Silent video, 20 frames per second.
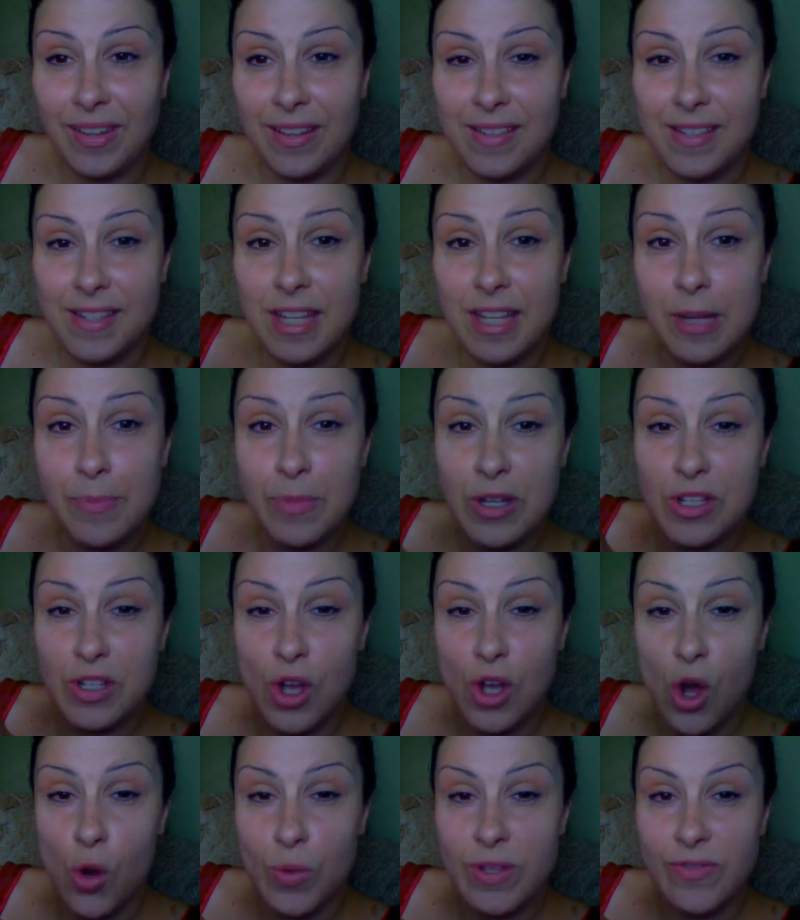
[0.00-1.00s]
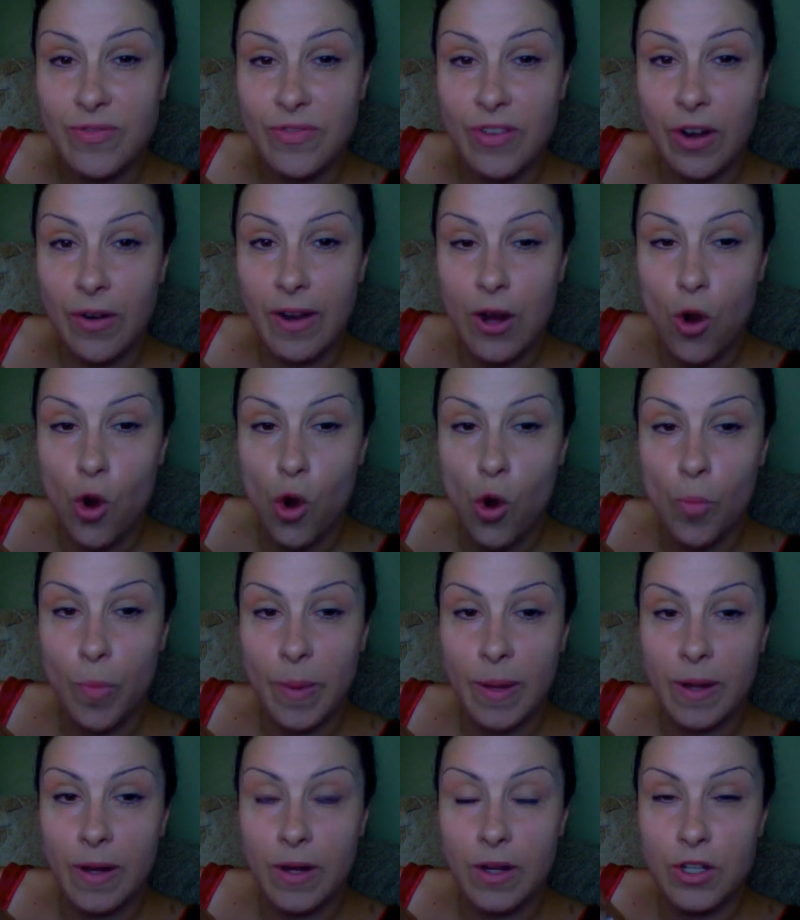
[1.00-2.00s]
Sigma is always very
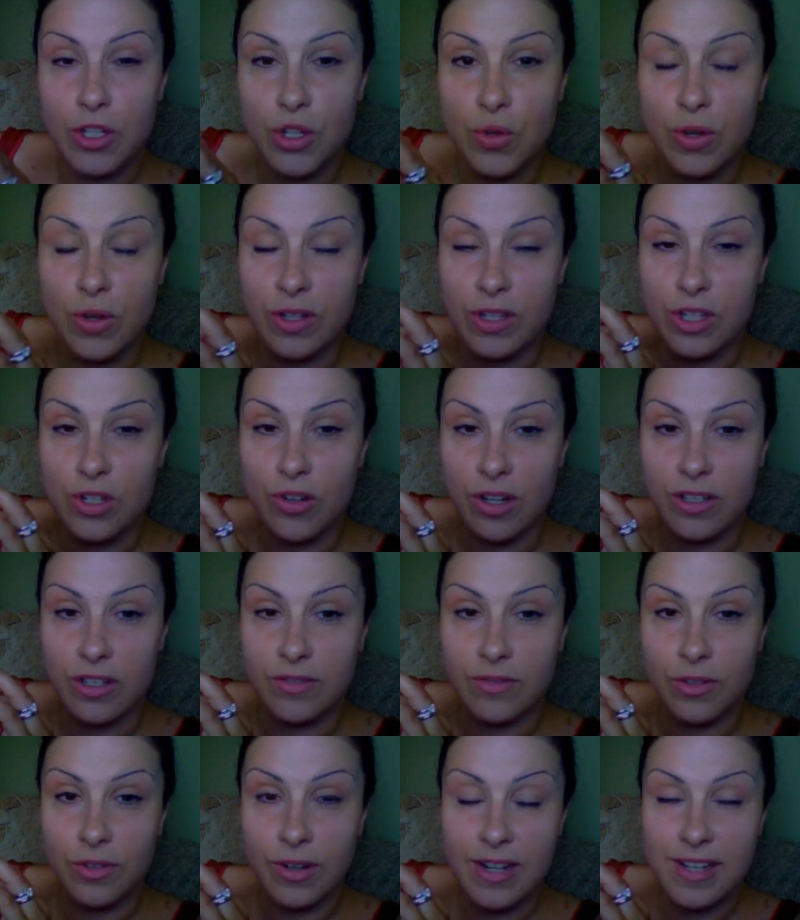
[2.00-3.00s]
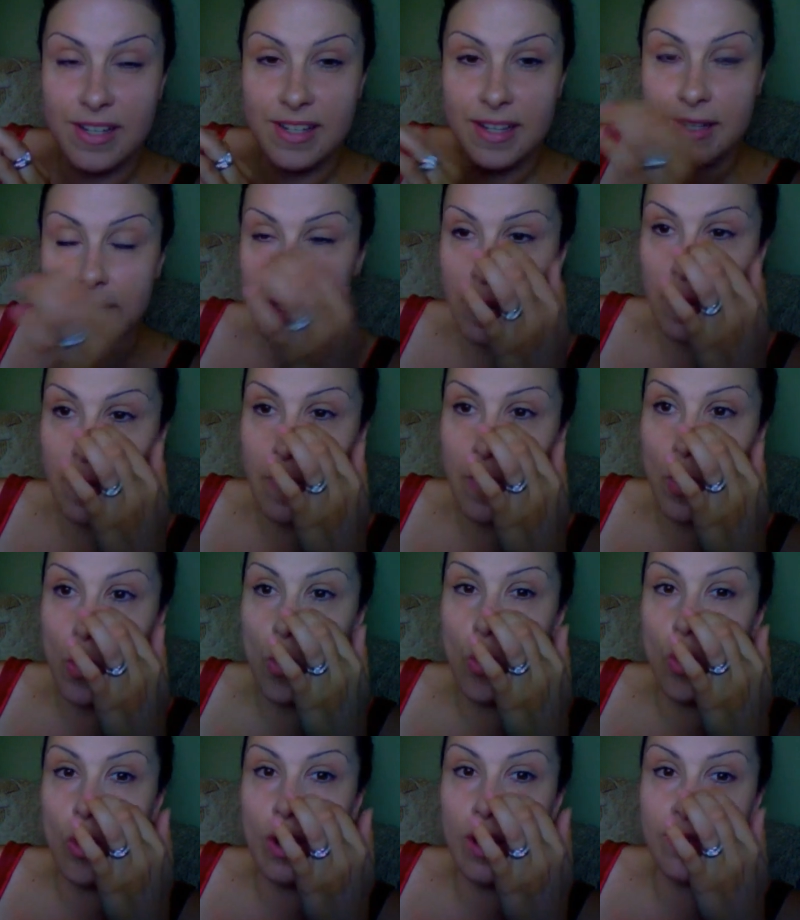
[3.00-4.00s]
open to constructive criticism,
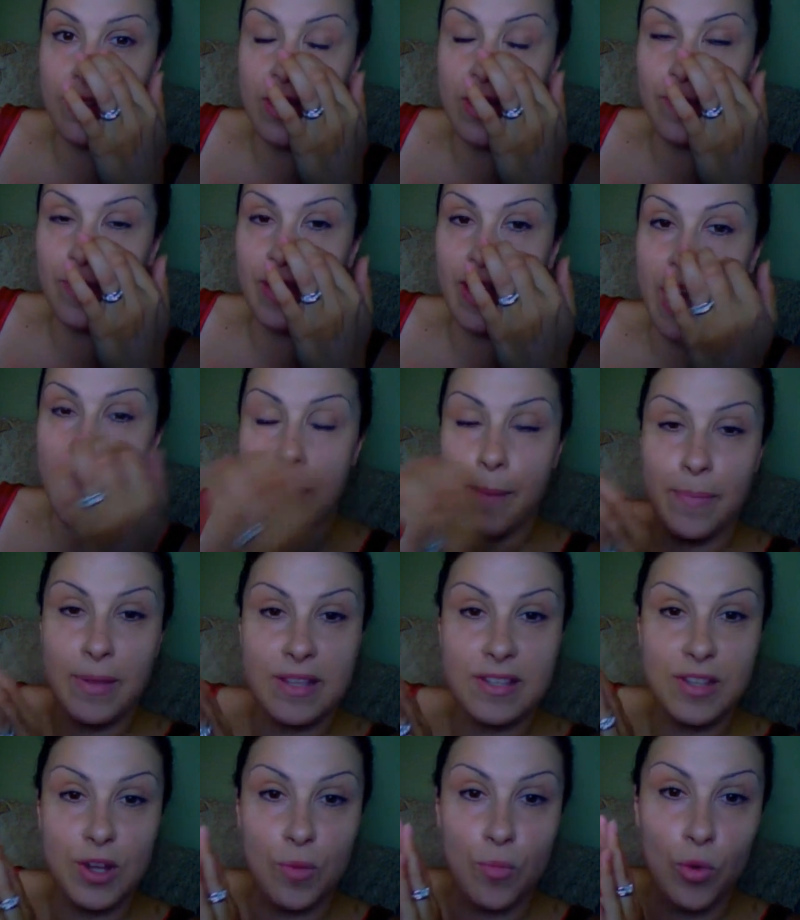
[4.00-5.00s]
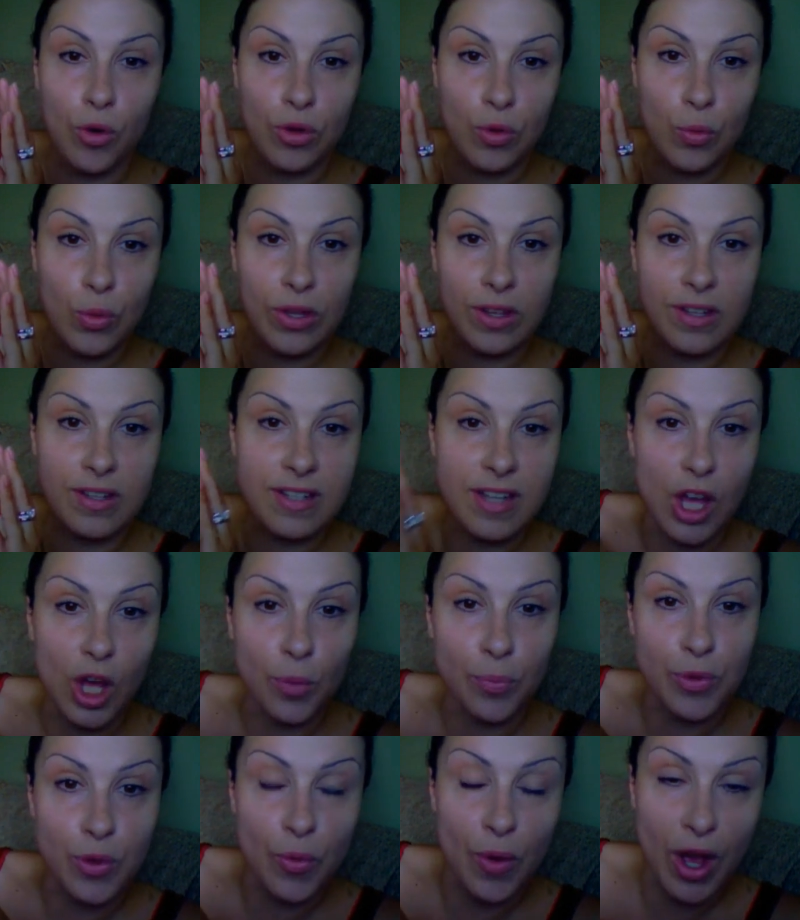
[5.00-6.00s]
or if something happens, they're more than willing to
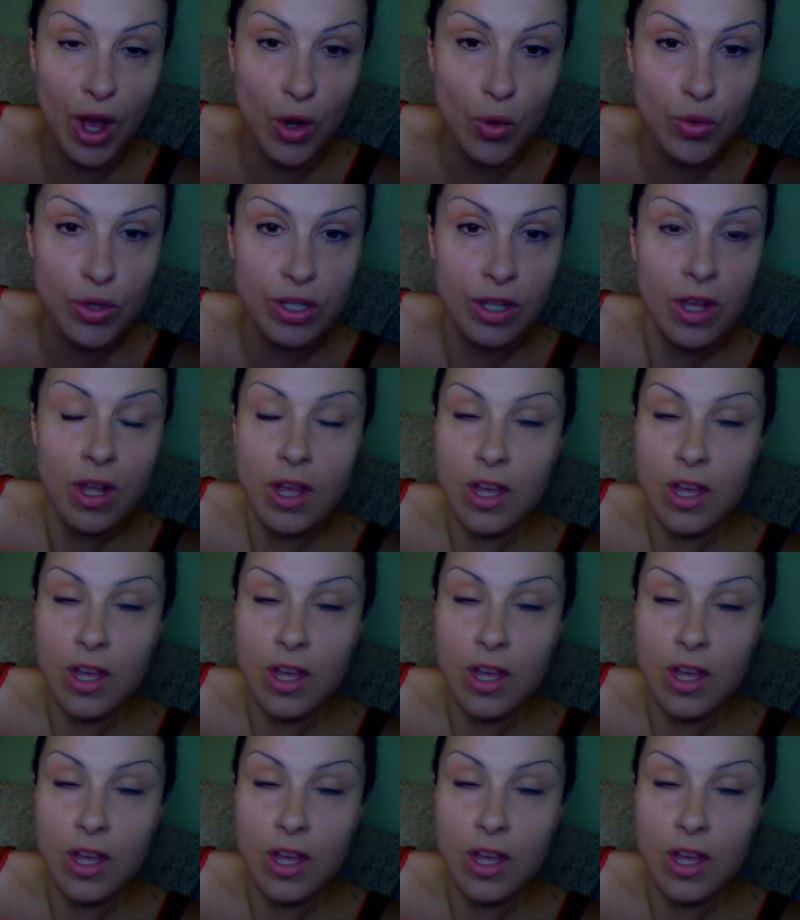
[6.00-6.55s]
help you out